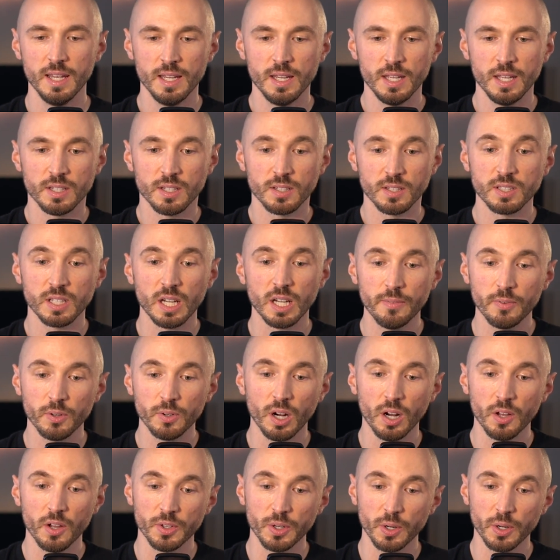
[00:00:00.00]
discover
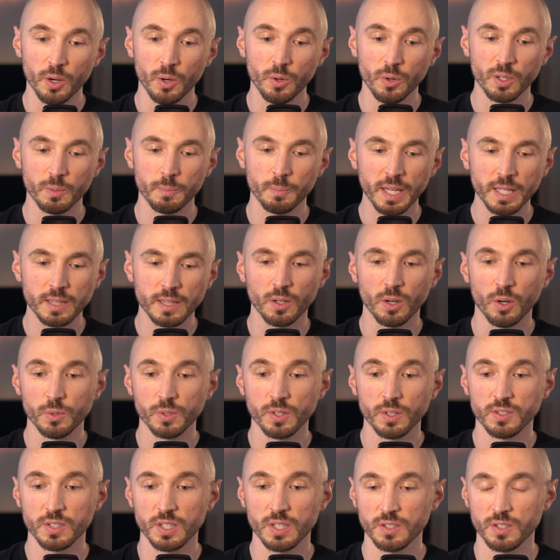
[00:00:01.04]
on their own and make their own
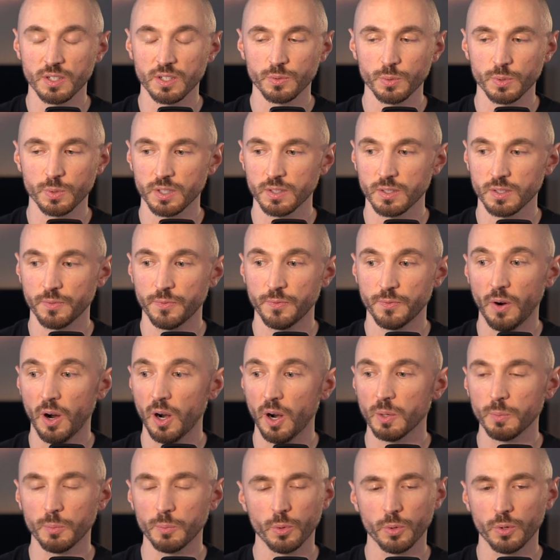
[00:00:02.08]
decisions, which is it's
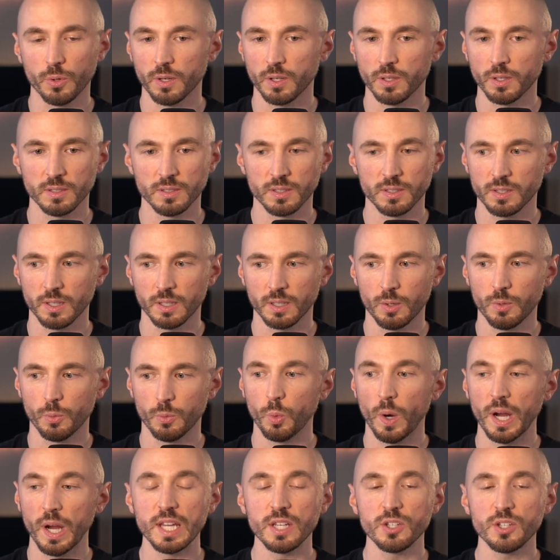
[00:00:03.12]
a
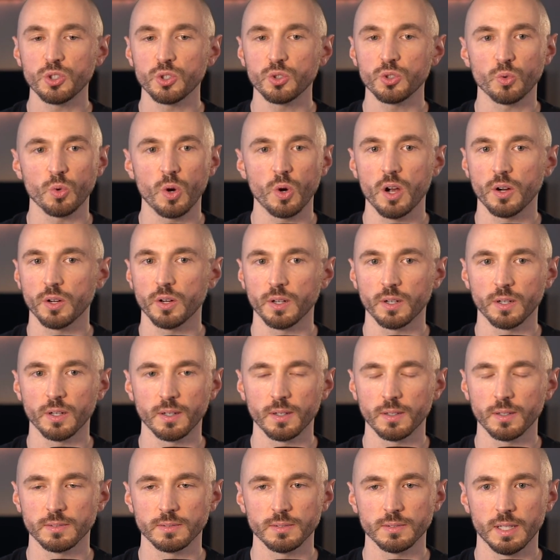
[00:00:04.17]
way
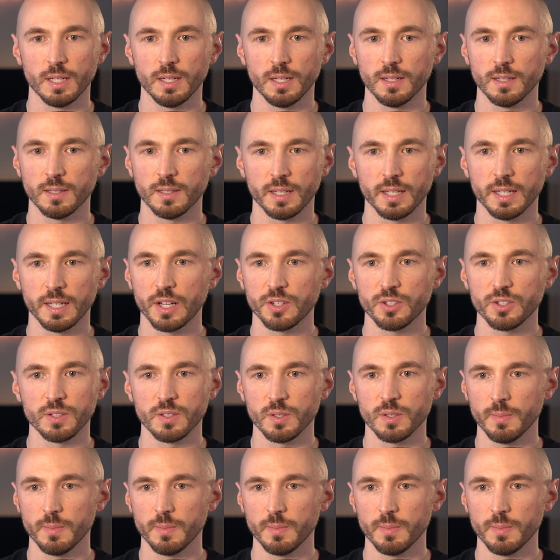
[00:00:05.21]
stronger connection to